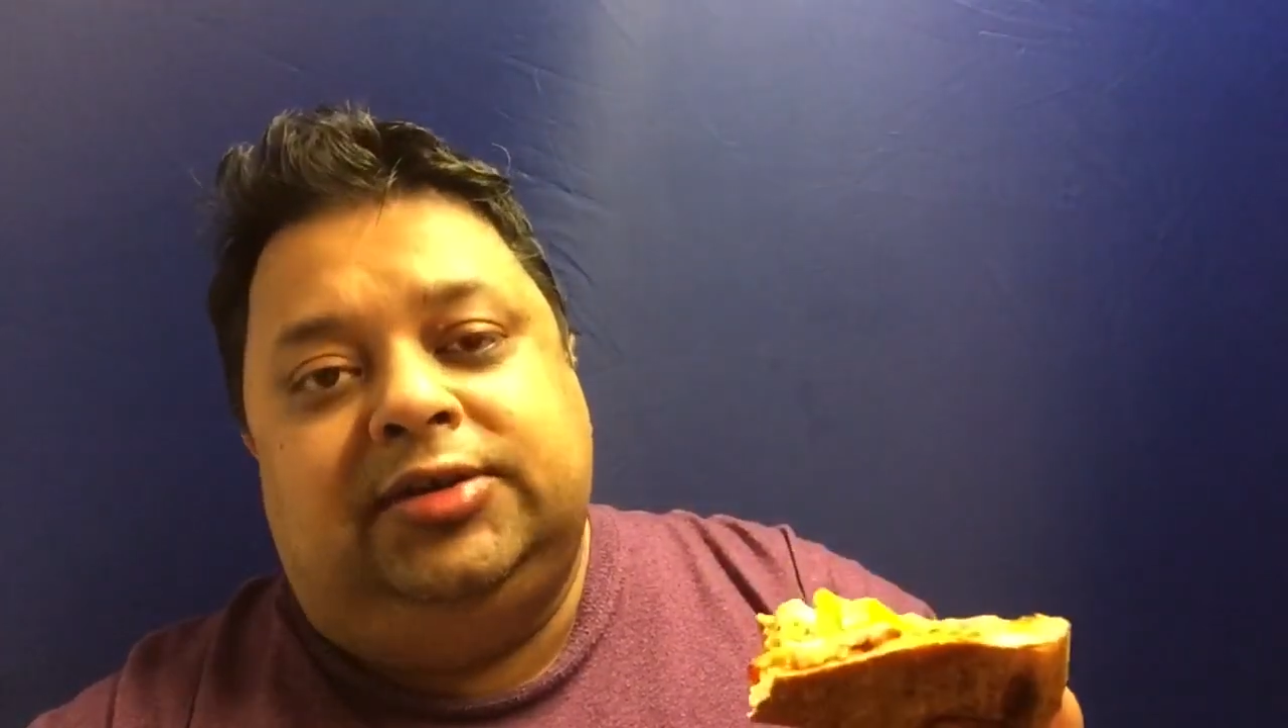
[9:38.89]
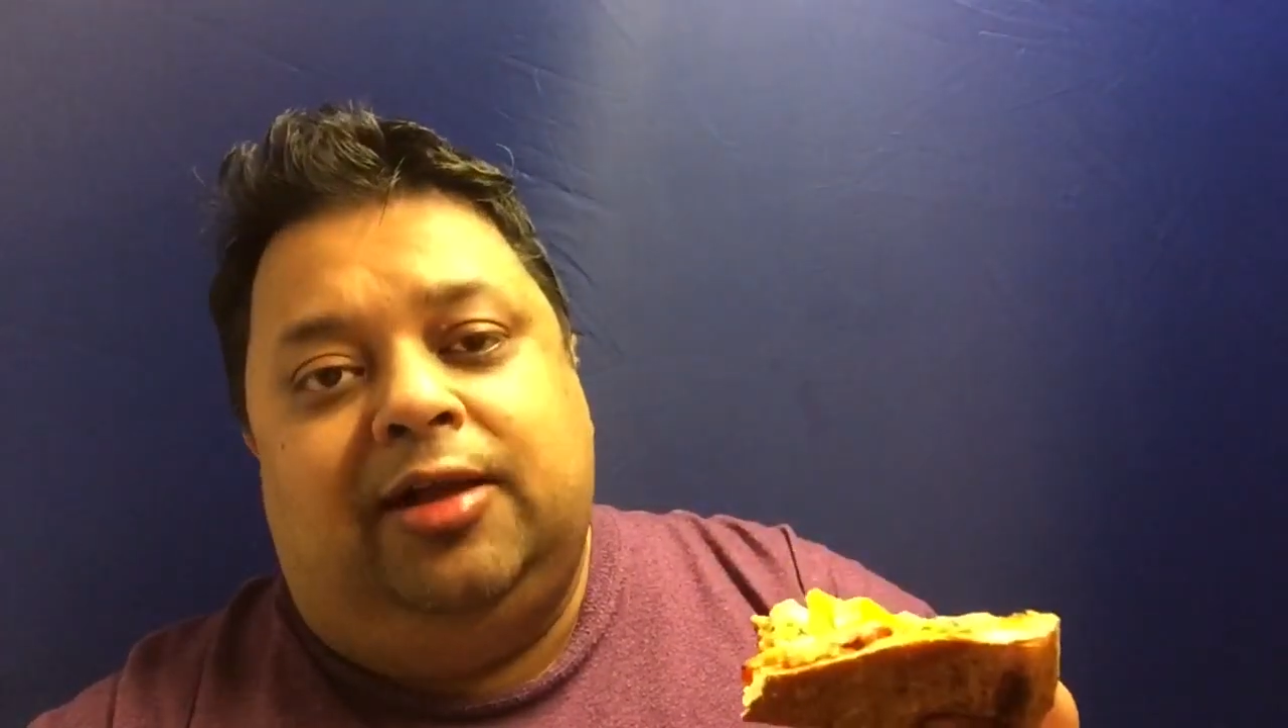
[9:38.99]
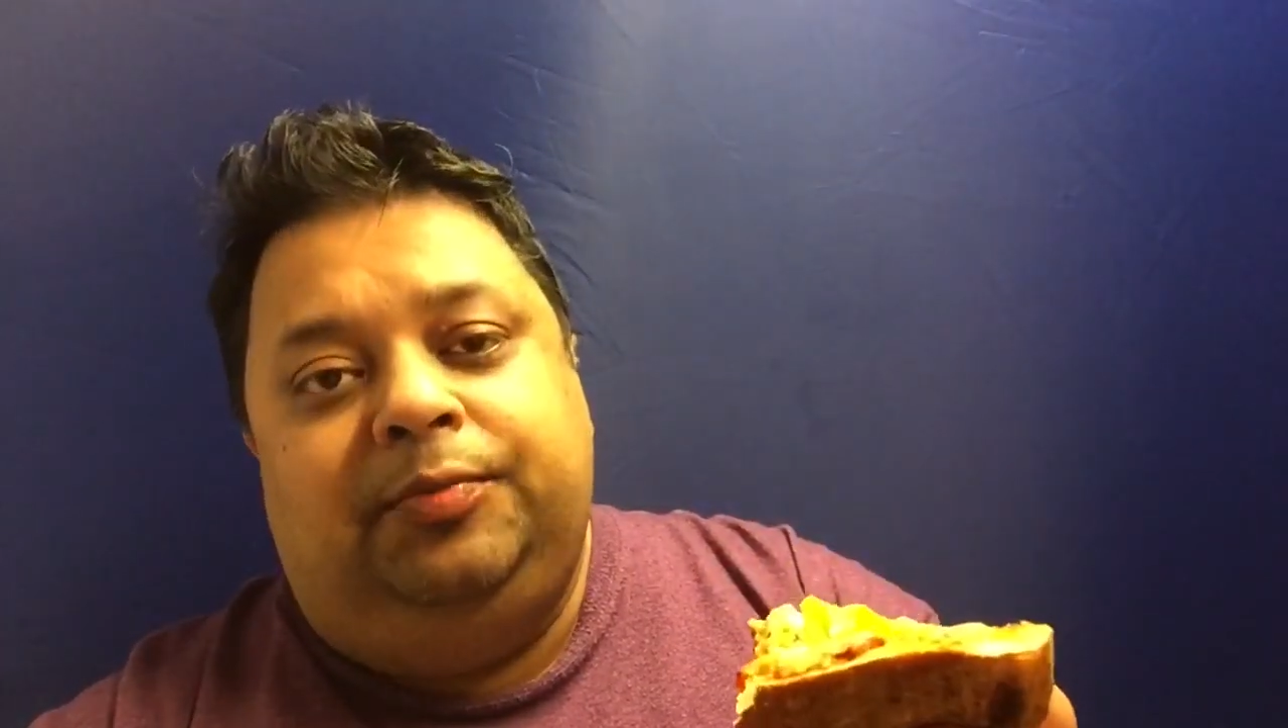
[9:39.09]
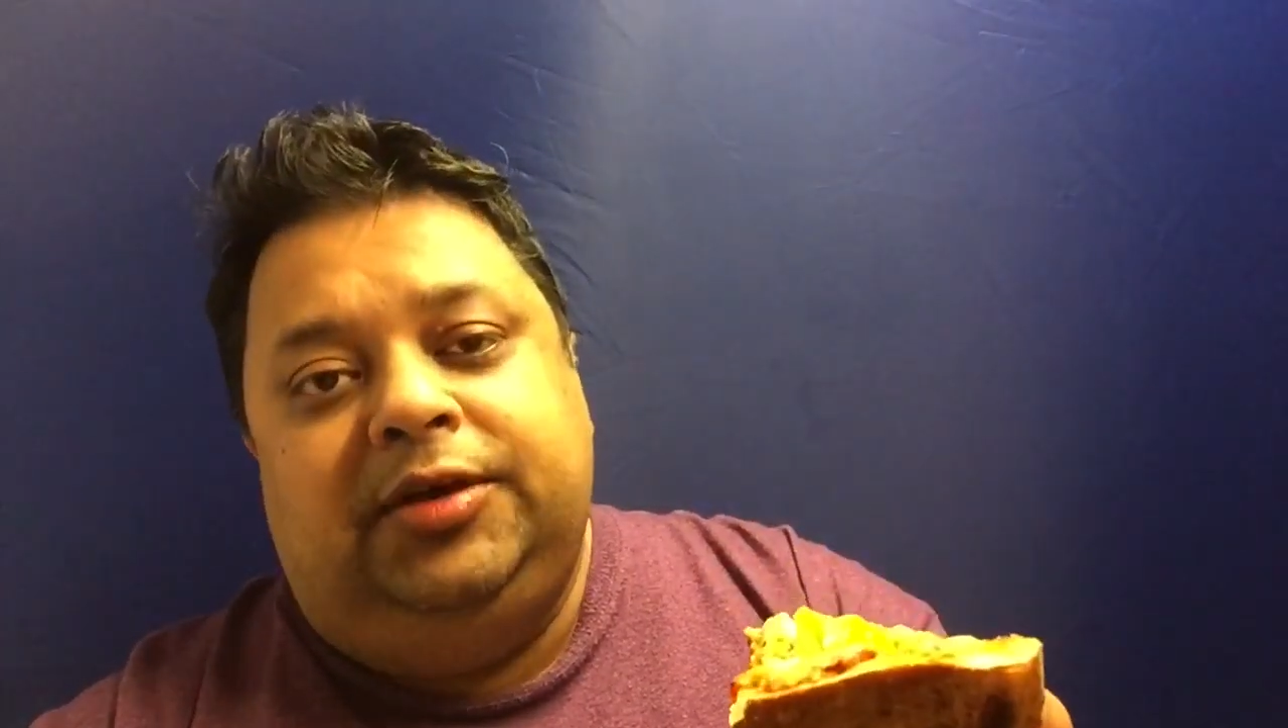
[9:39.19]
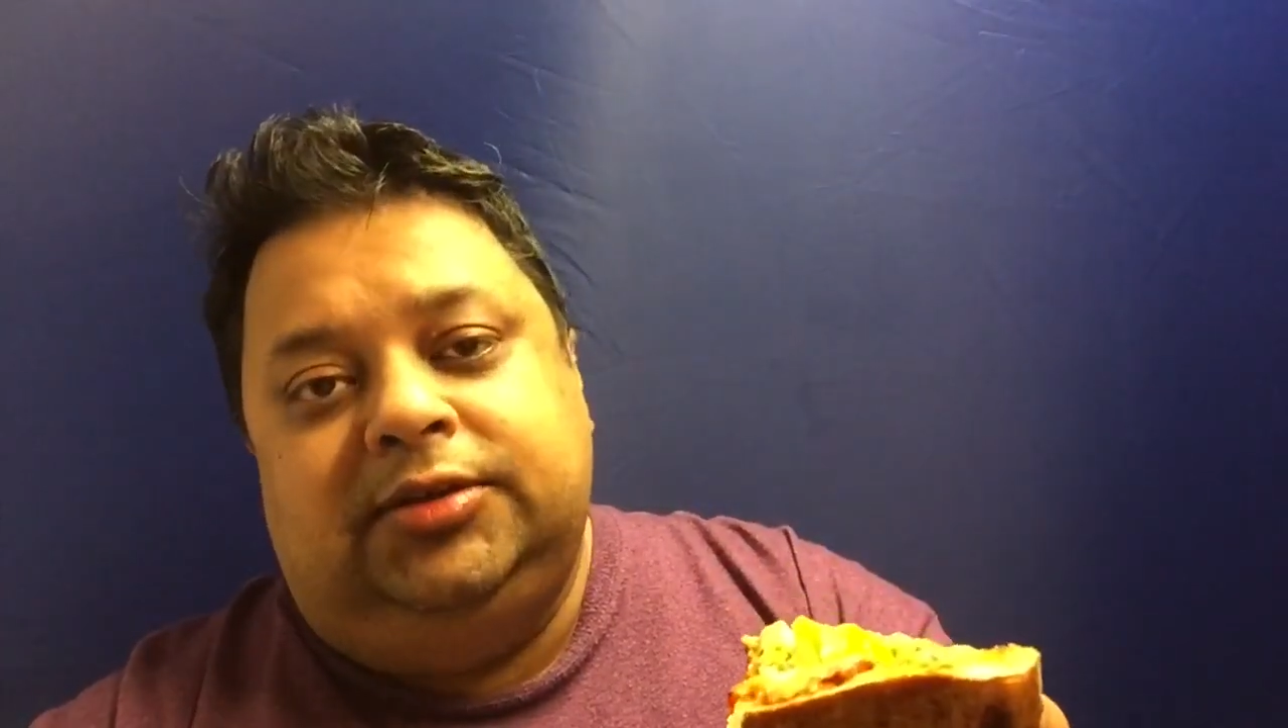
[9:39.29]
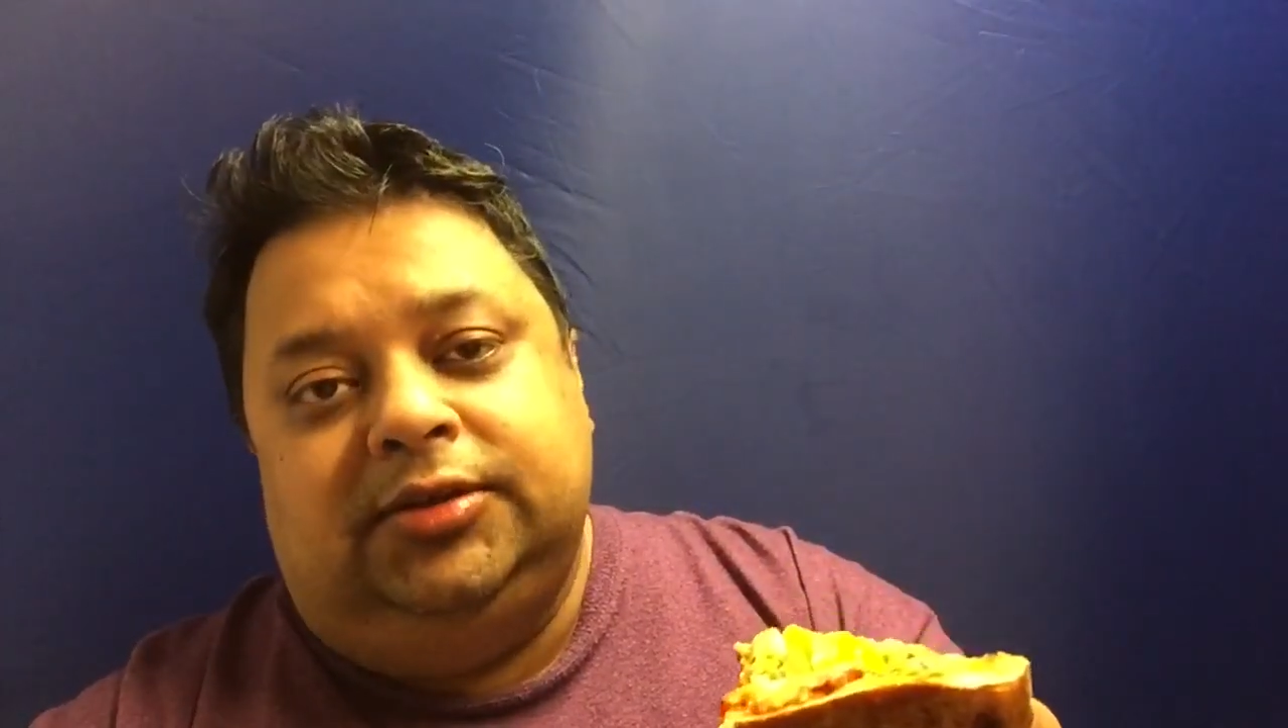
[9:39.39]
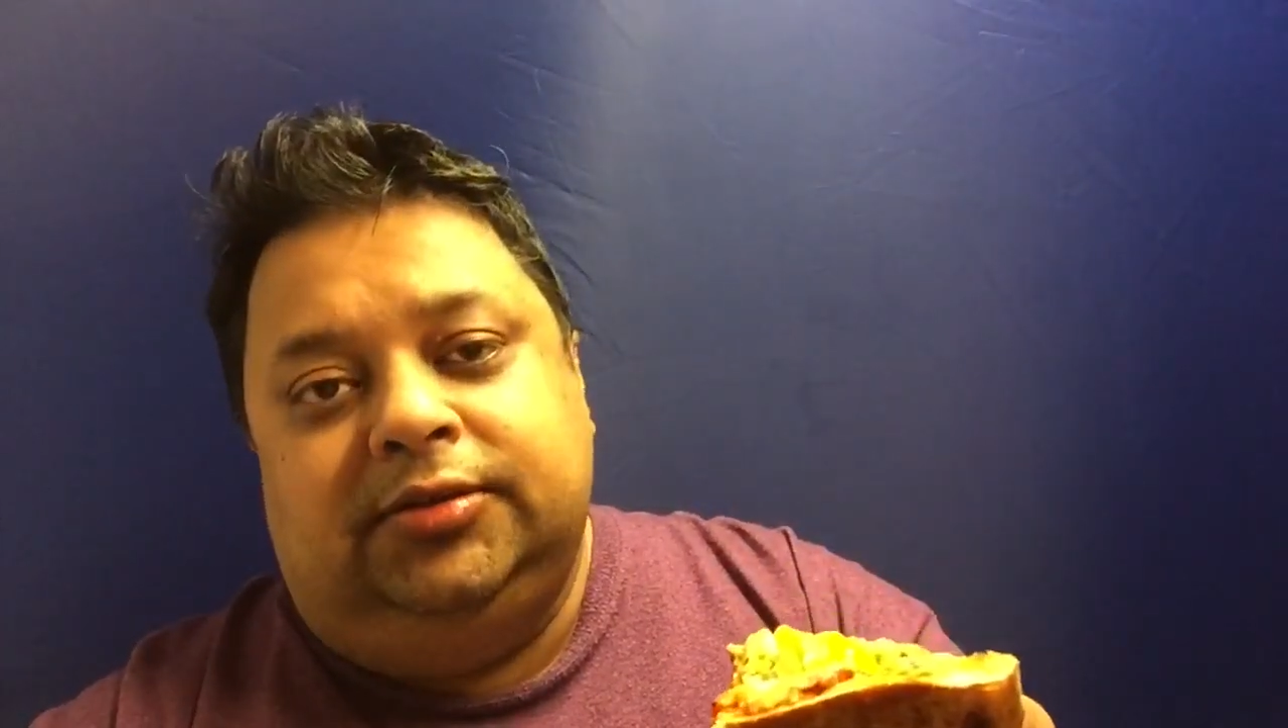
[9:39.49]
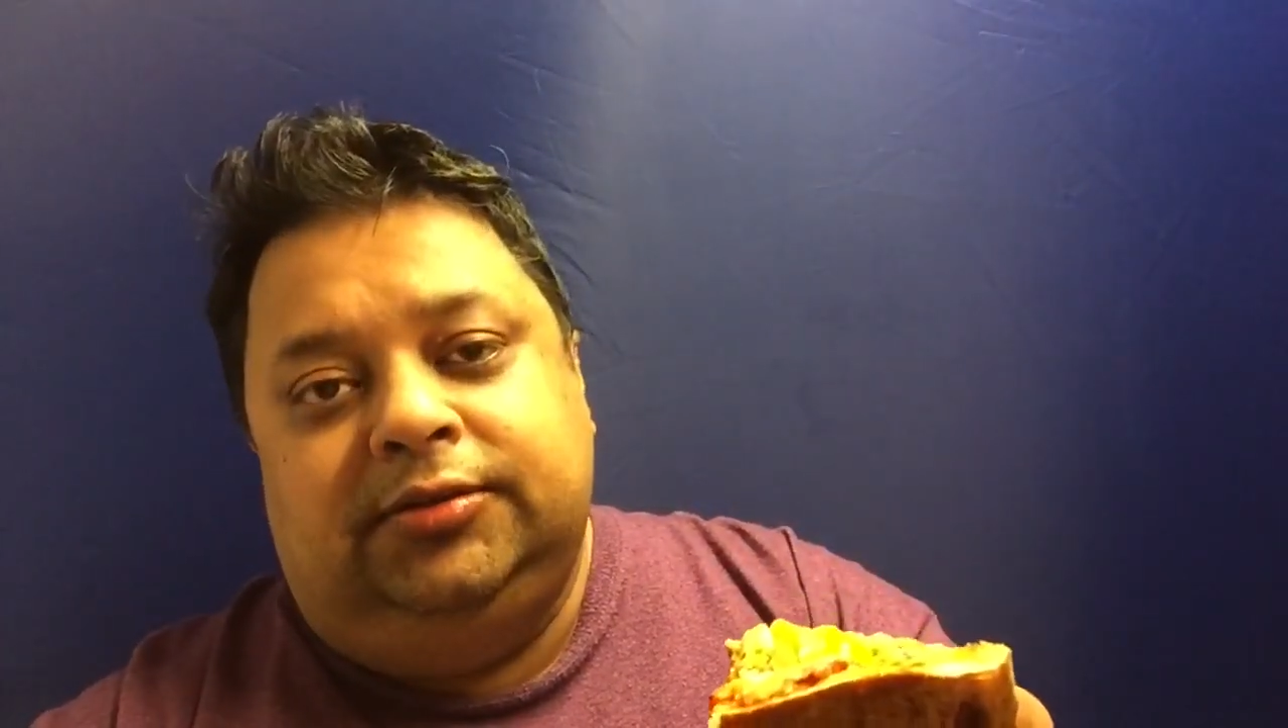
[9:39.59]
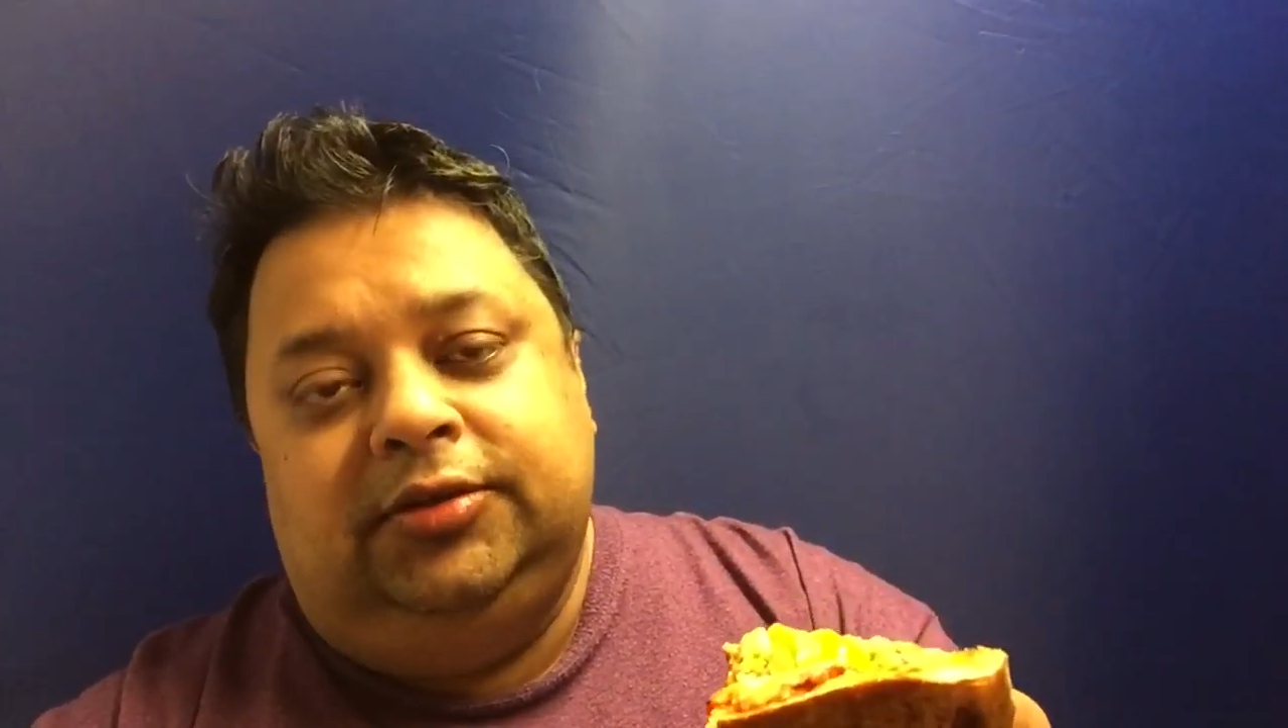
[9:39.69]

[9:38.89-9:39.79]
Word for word: style pizza.